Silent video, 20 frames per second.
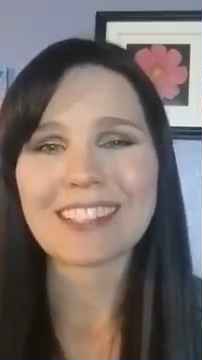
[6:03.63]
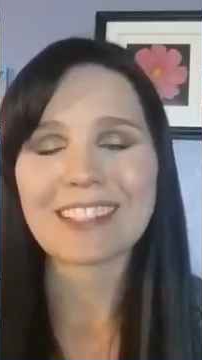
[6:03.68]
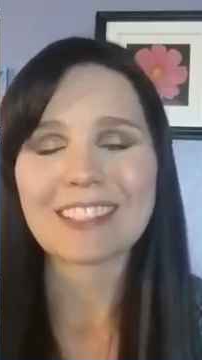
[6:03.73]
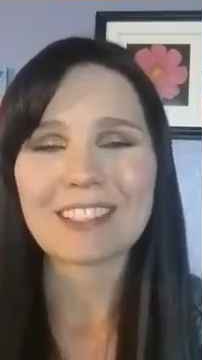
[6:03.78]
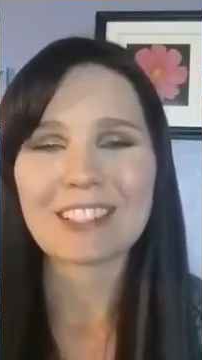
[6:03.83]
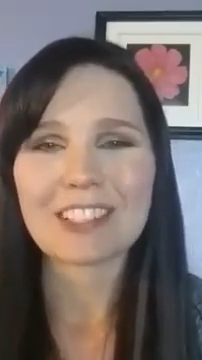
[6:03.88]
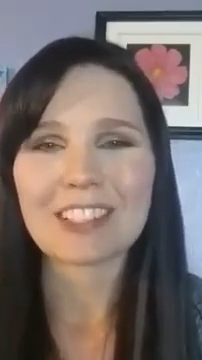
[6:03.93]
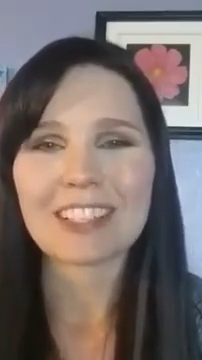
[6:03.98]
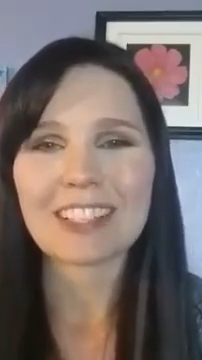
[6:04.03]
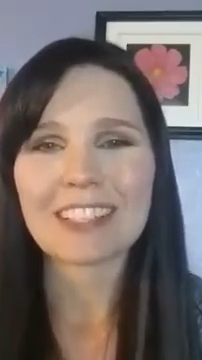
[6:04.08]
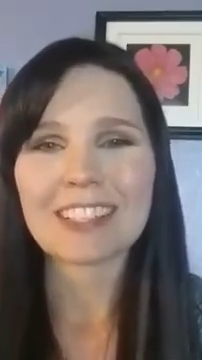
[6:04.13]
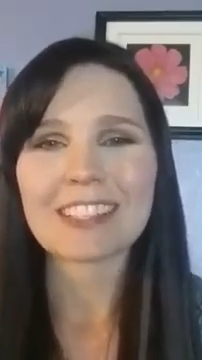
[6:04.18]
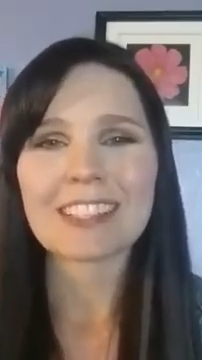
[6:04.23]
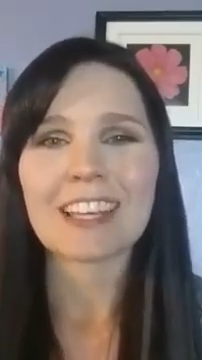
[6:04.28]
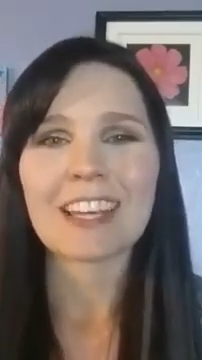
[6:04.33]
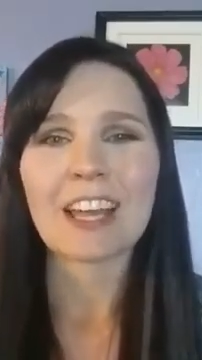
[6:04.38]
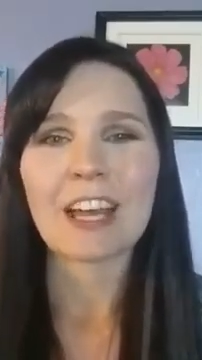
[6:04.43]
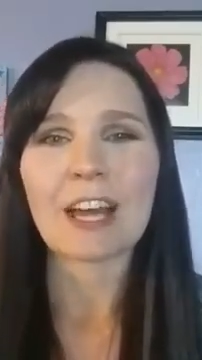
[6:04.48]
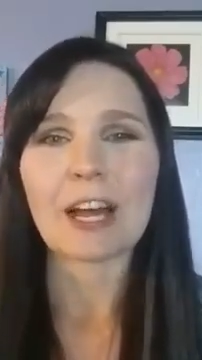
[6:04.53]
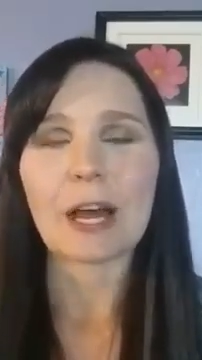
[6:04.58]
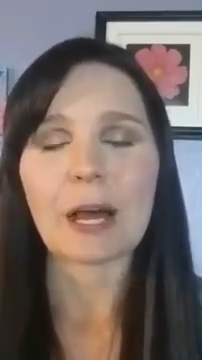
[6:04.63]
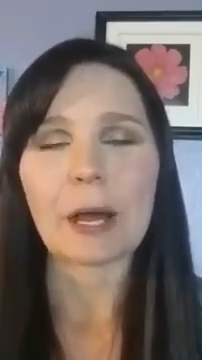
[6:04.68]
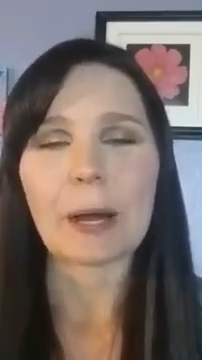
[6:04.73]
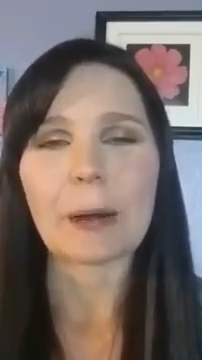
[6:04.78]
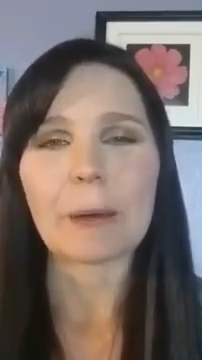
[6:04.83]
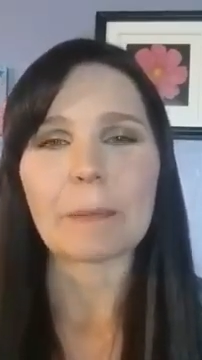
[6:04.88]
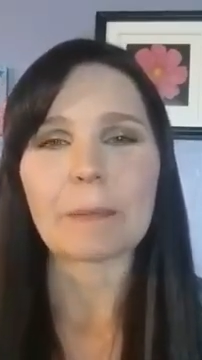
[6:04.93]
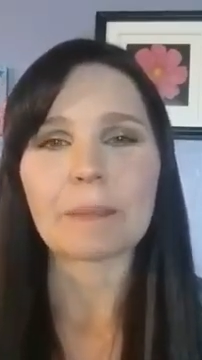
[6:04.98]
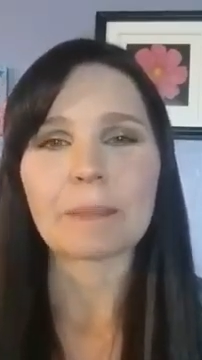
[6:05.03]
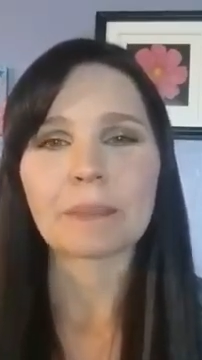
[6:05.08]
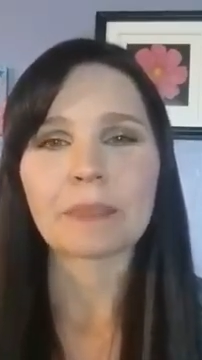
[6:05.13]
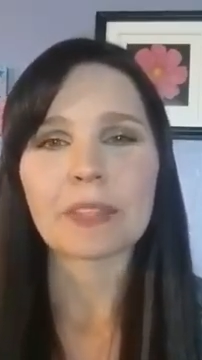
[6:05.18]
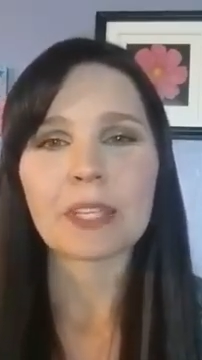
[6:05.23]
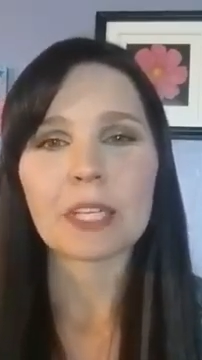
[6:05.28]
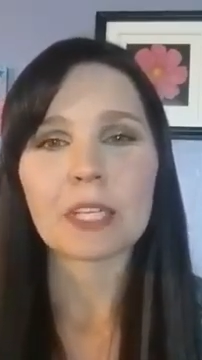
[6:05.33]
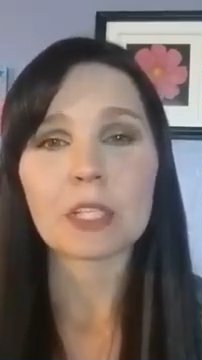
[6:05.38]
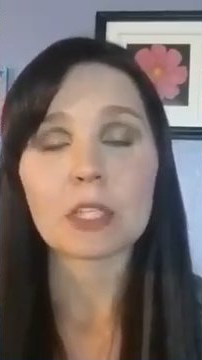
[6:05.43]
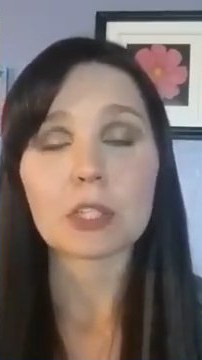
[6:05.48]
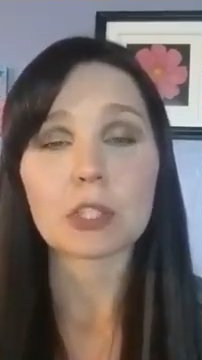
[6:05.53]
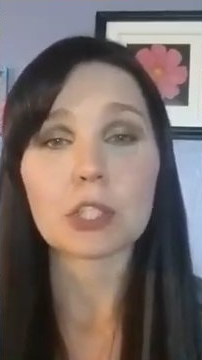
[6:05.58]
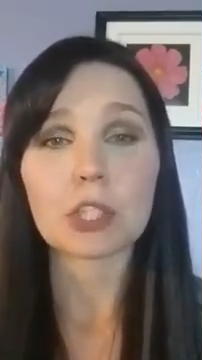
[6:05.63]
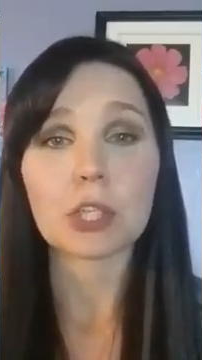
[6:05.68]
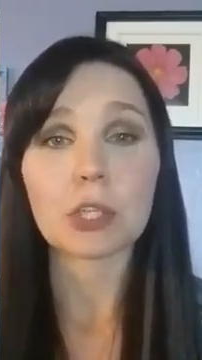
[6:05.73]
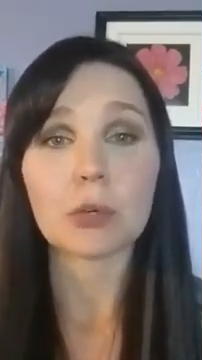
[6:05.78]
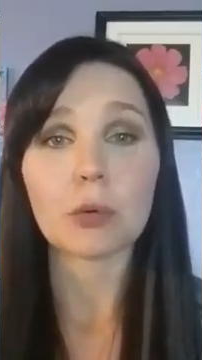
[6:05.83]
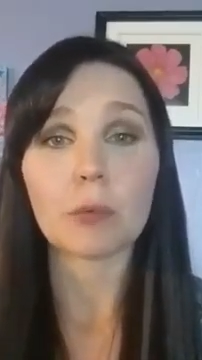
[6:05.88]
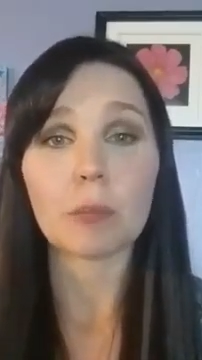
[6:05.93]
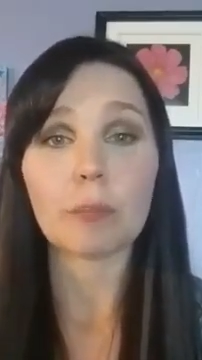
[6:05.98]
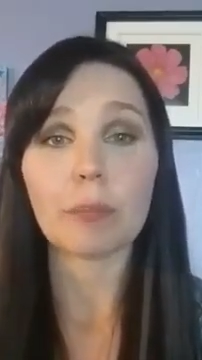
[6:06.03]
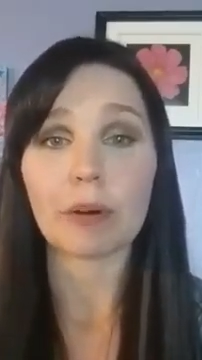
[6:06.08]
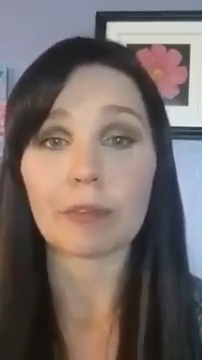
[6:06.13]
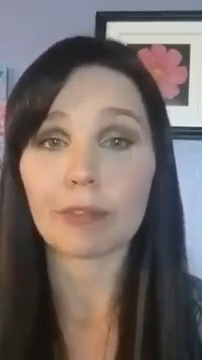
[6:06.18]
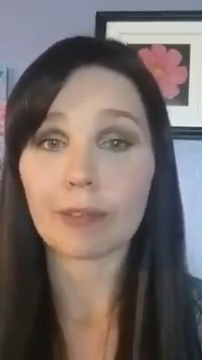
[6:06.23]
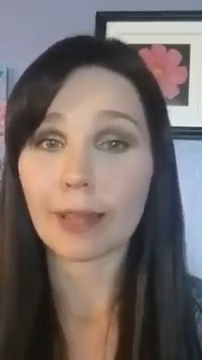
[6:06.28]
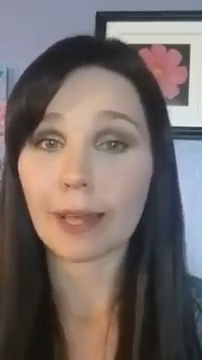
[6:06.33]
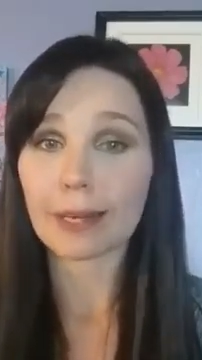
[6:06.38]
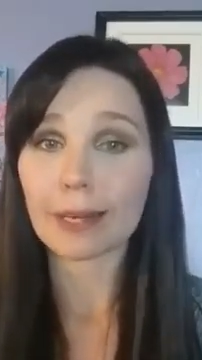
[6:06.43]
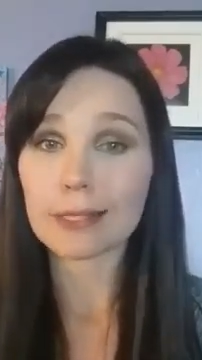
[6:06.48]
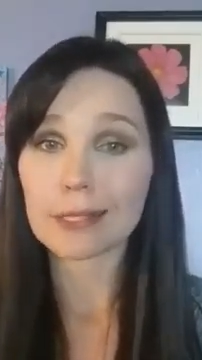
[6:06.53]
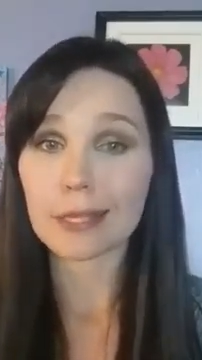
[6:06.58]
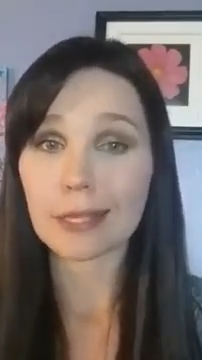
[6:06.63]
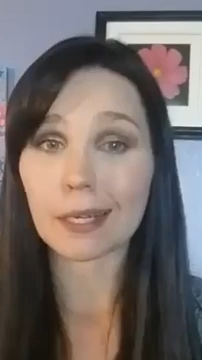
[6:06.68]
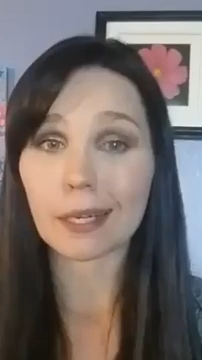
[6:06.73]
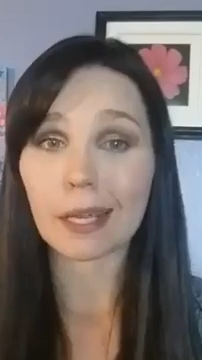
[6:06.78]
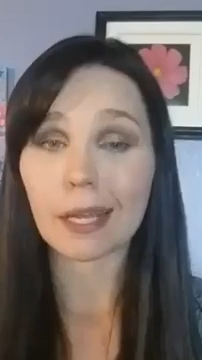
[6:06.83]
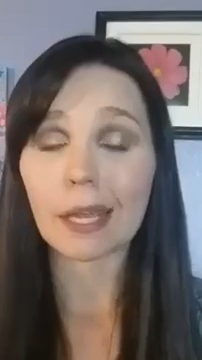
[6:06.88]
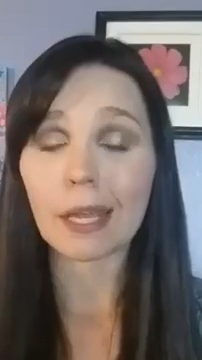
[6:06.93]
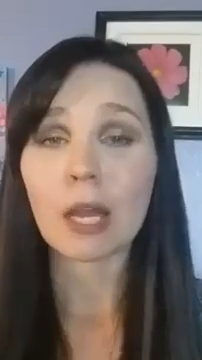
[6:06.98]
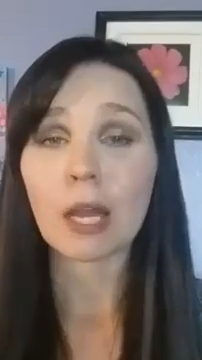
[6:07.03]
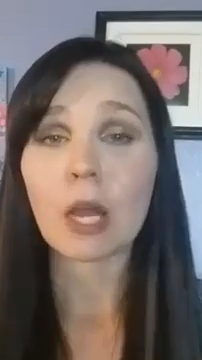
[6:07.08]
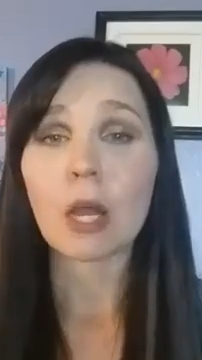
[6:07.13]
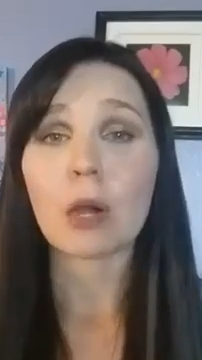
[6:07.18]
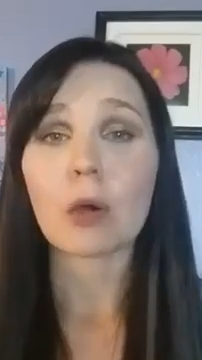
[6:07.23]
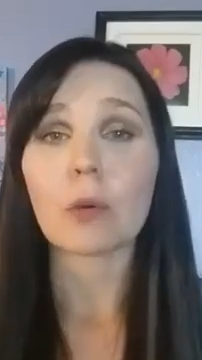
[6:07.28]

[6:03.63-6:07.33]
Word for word: and nutrients. Um, to buffer that acidity,